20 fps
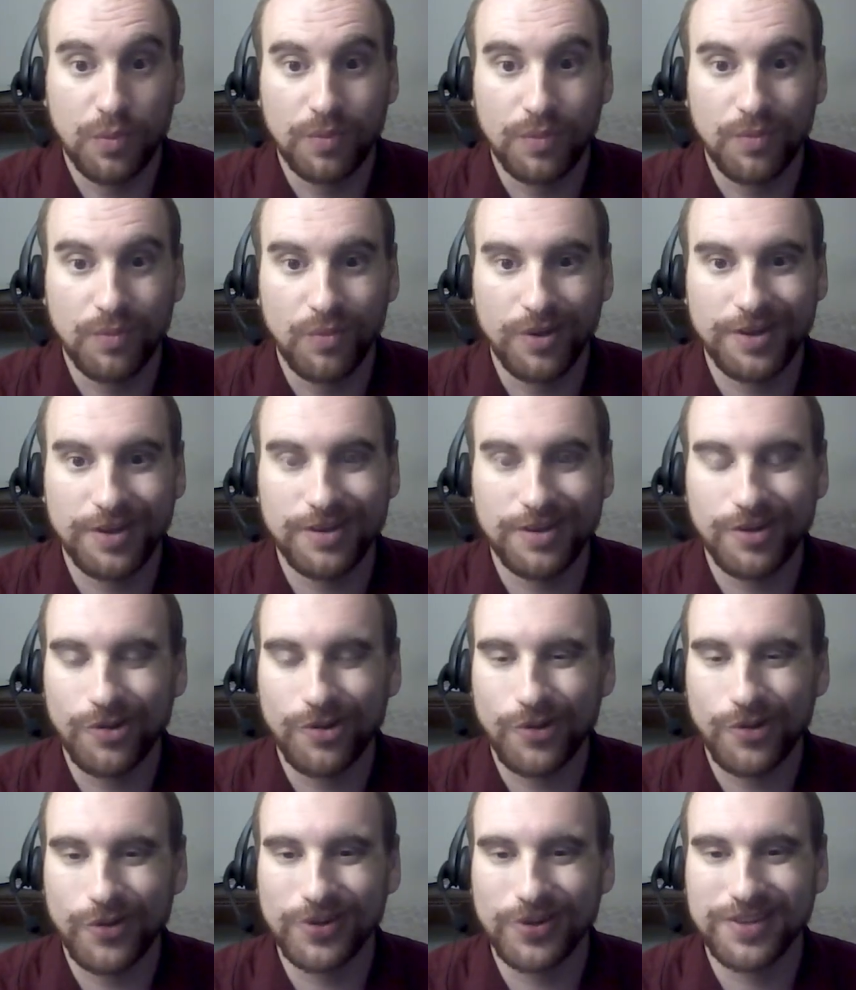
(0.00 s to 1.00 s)
what
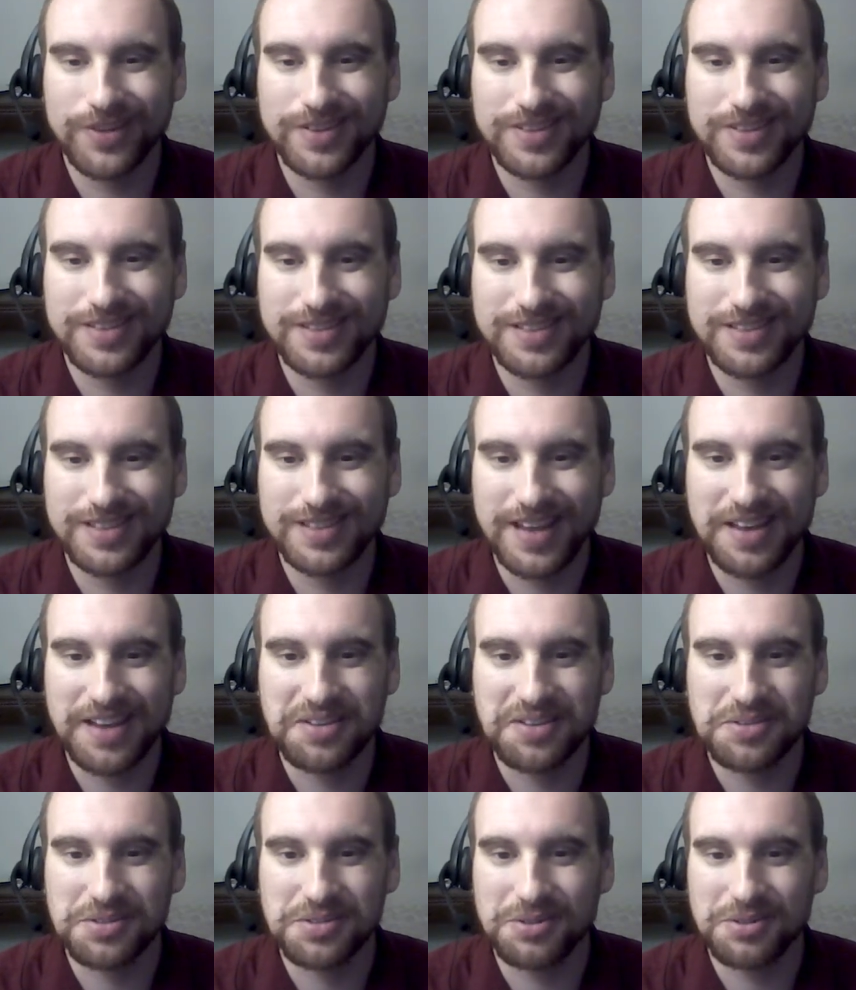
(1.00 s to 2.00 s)
horror
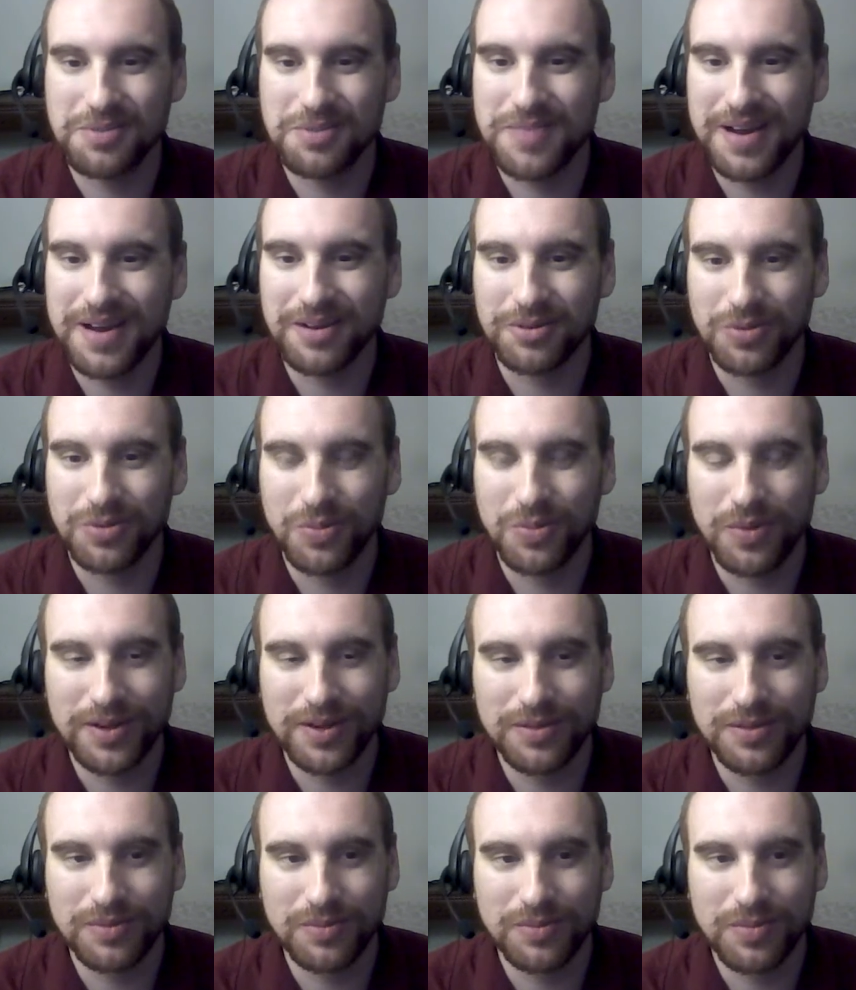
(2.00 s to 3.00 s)
tales are about,
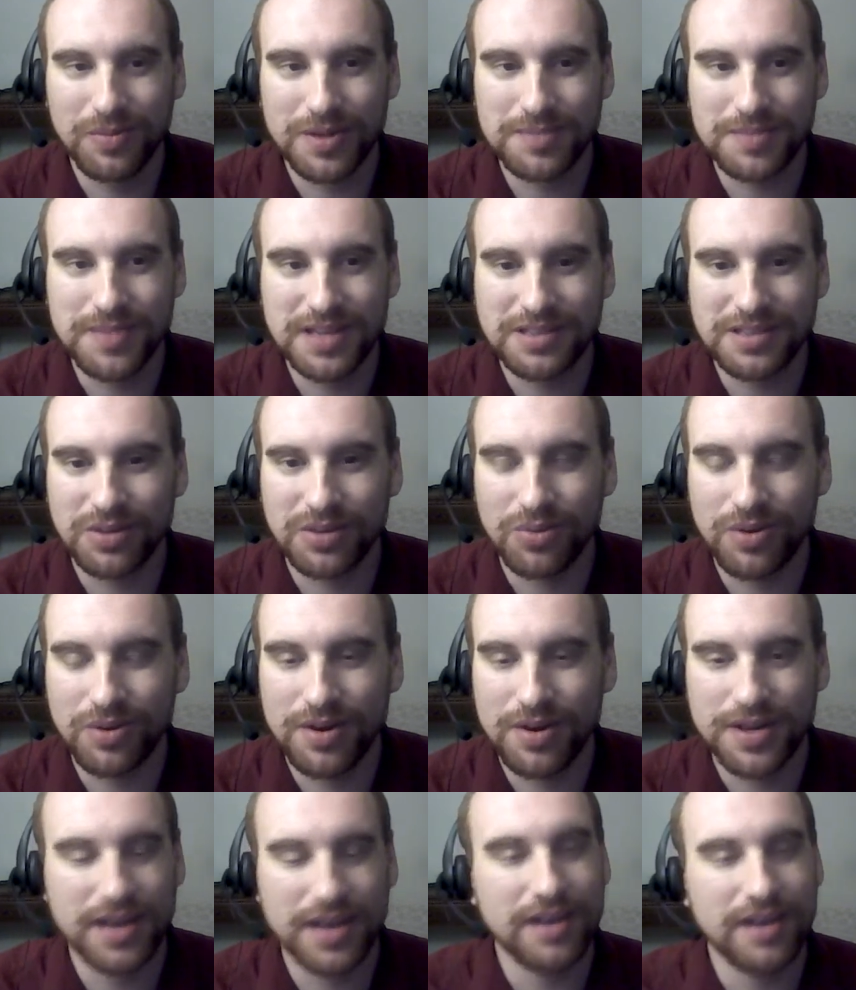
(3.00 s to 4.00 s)
what makes a
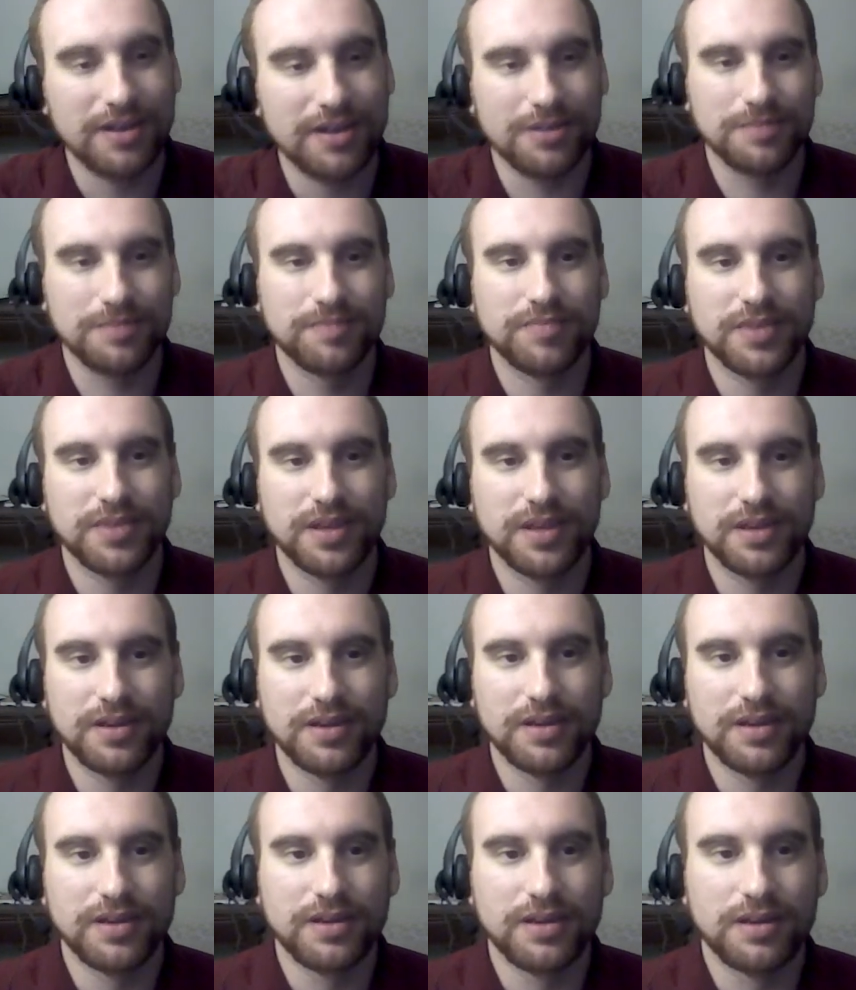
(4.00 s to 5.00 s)
horror tale.
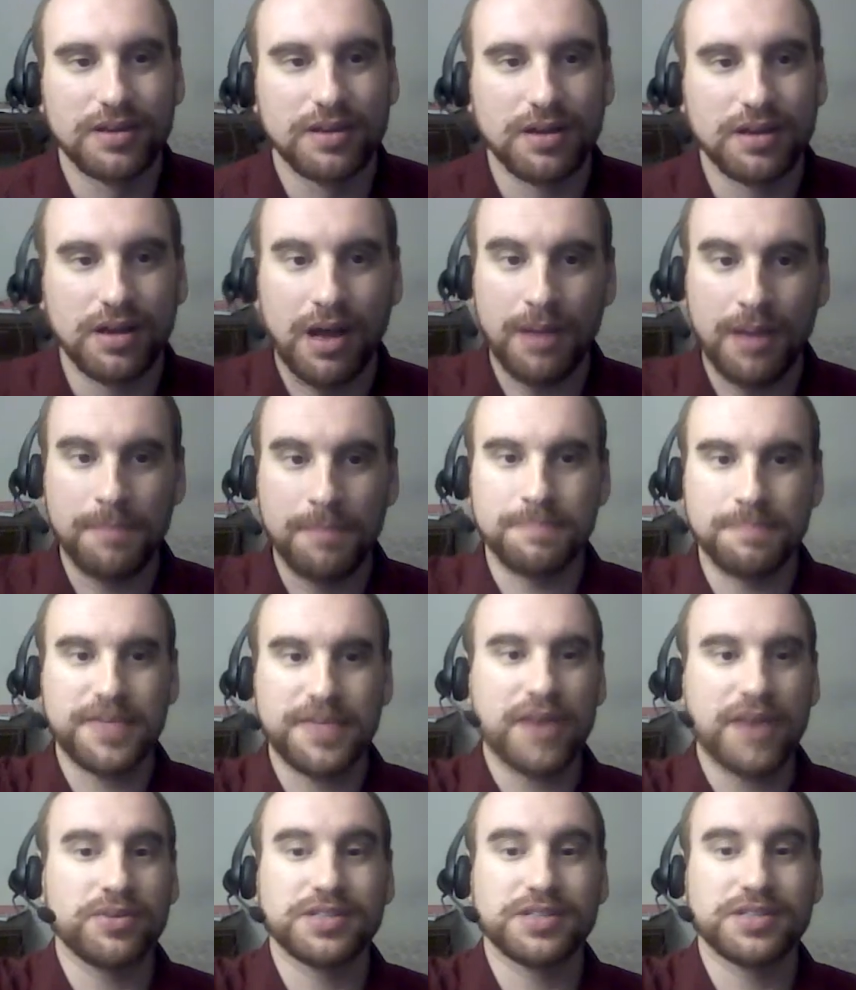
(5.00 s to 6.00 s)

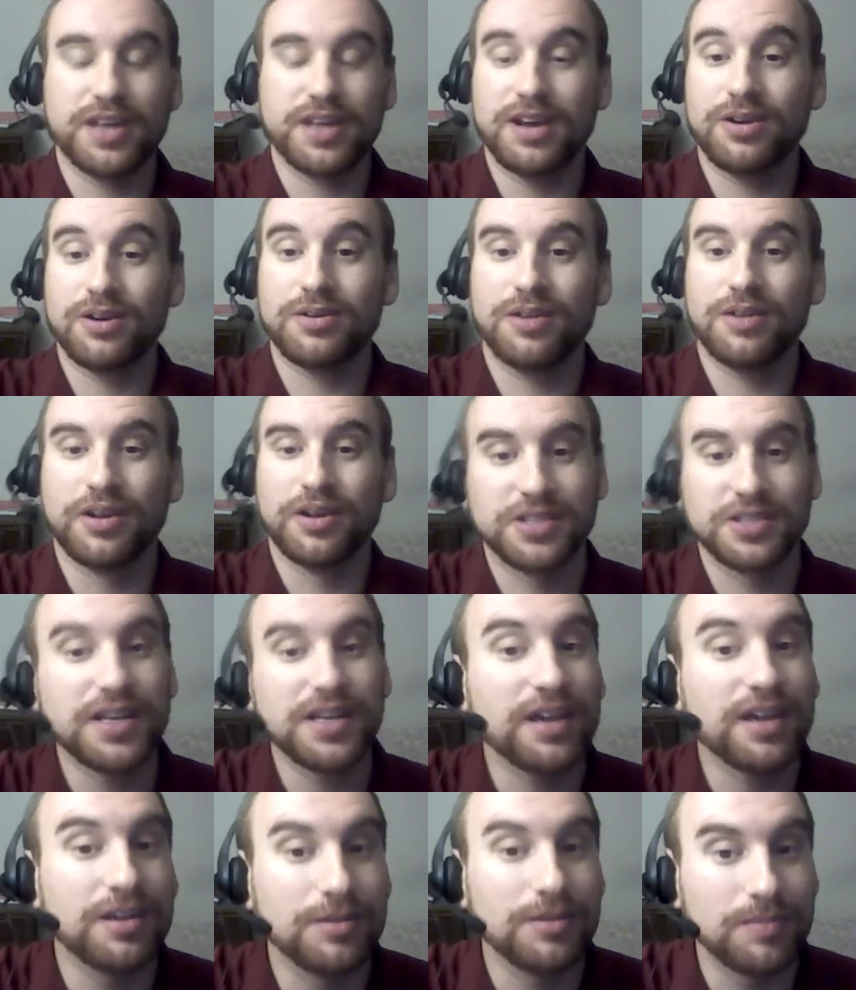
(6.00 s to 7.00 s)
That was our
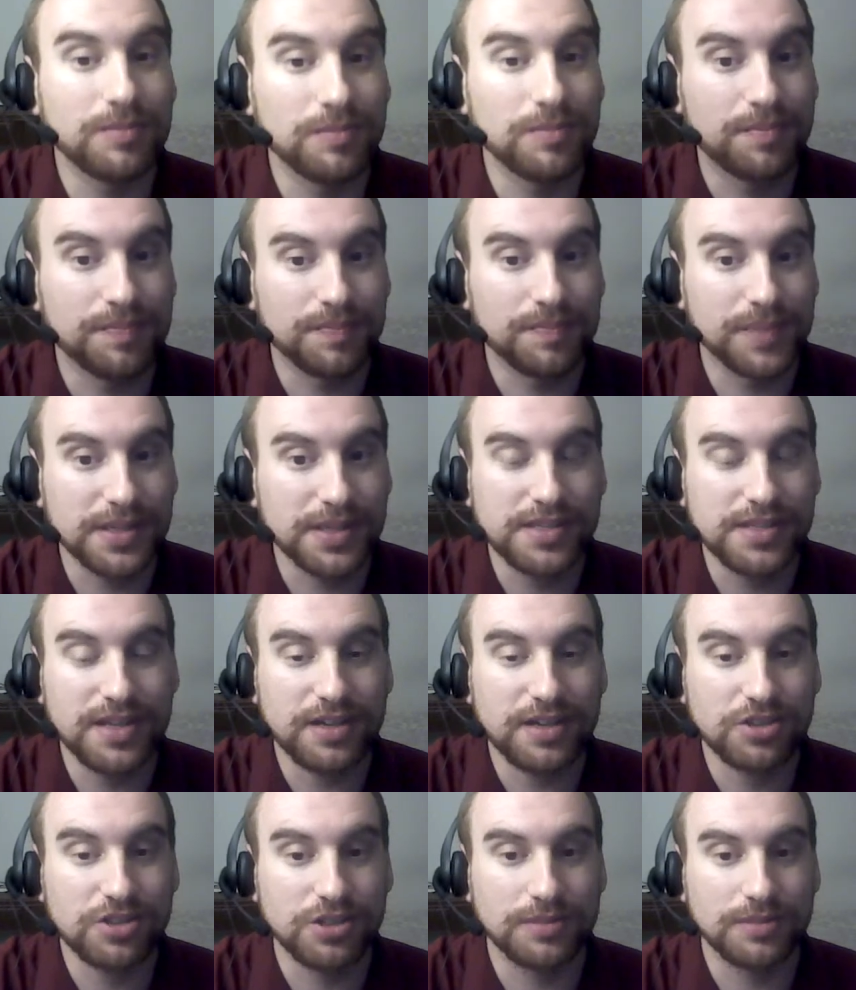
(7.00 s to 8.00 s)
second big
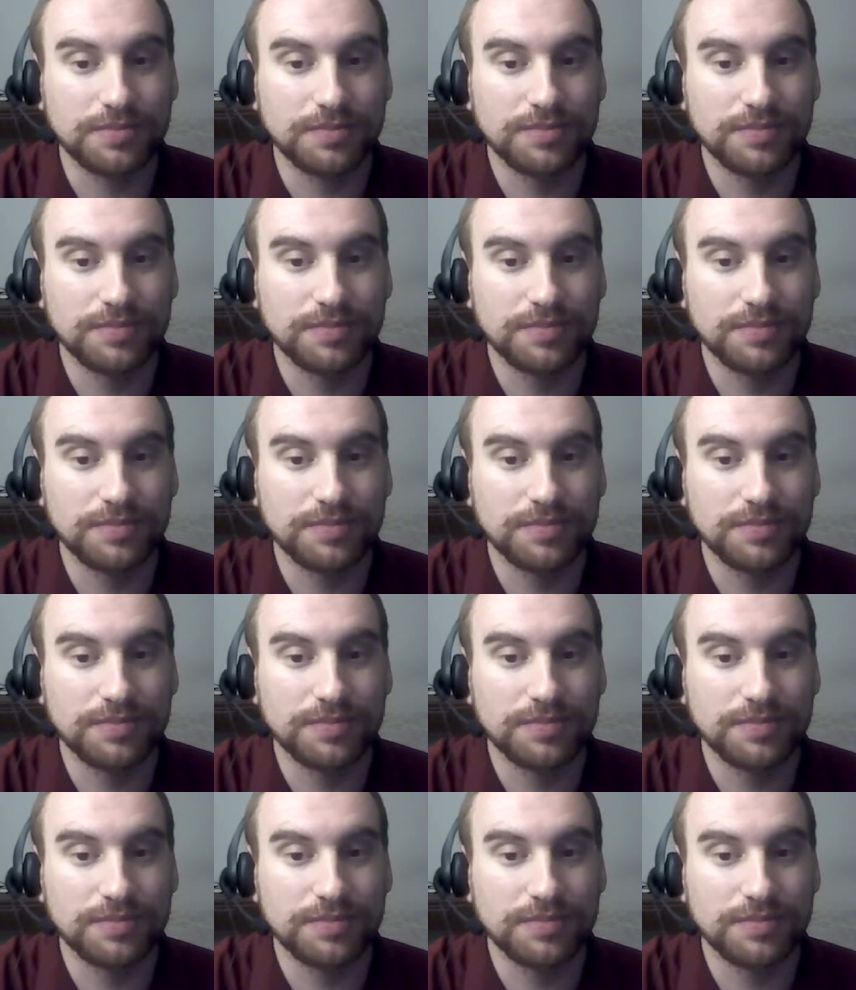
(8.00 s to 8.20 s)
section.